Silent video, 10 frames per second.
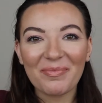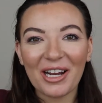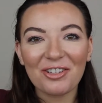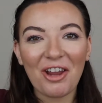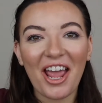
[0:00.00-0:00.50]

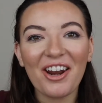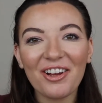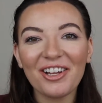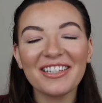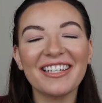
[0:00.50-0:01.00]
my
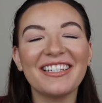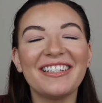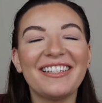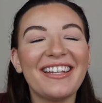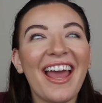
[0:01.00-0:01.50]
channel
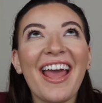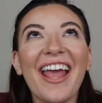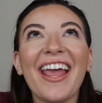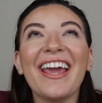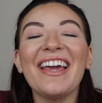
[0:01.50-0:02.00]

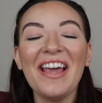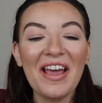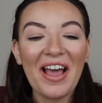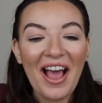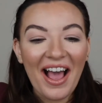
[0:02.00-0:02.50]
today.
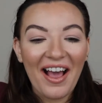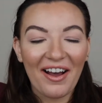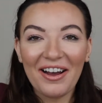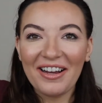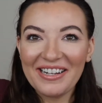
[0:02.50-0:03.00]

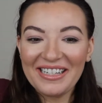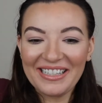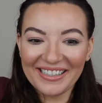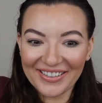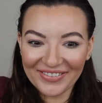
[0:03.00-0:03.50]

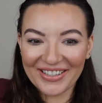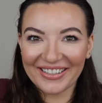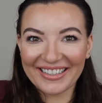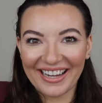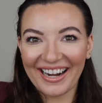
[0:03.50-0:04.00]
Oh, I'm
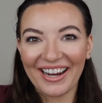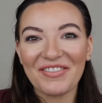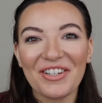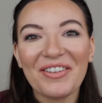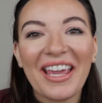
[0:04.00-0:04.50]
so excited. I have a new